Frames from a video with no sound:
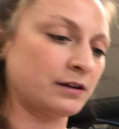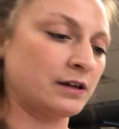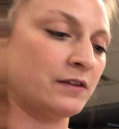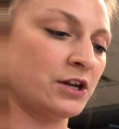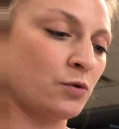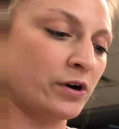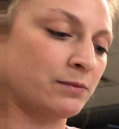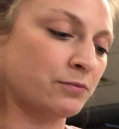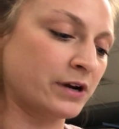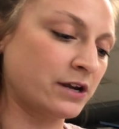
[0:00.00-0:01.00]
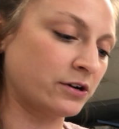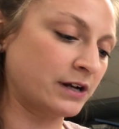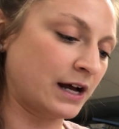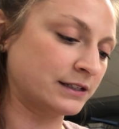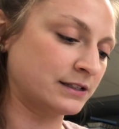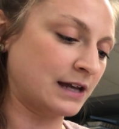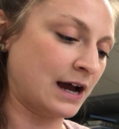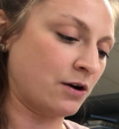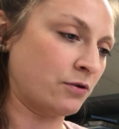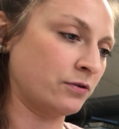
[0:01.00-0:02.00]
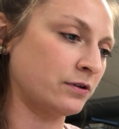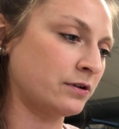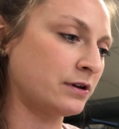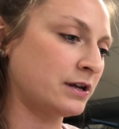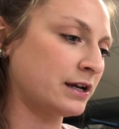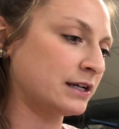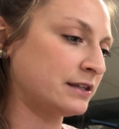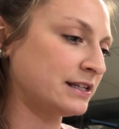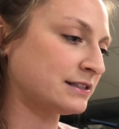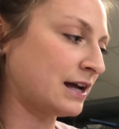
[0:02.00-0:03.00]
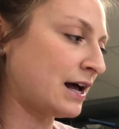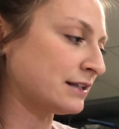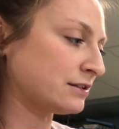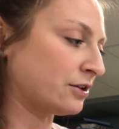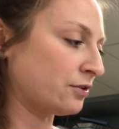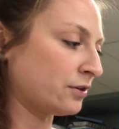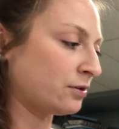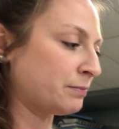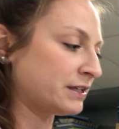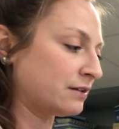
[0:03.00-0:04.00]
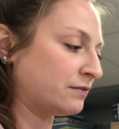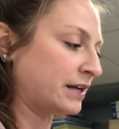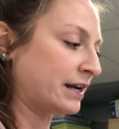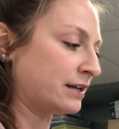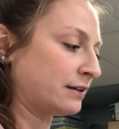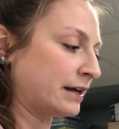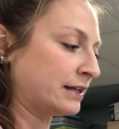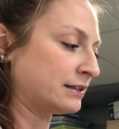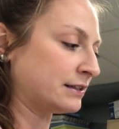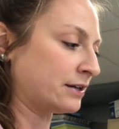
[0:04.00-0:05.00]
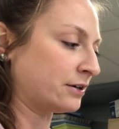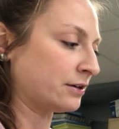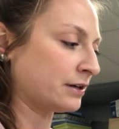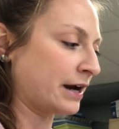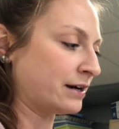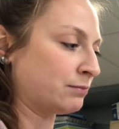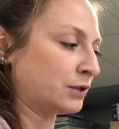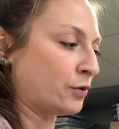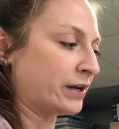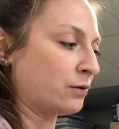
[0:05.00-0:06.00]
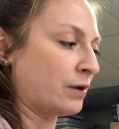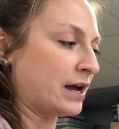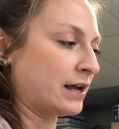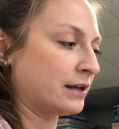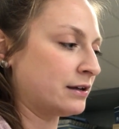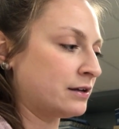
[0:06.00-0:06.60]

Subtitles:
And then you wanna bring your dots out, because these dots are the little bits of dandelions that are kind of blowing away.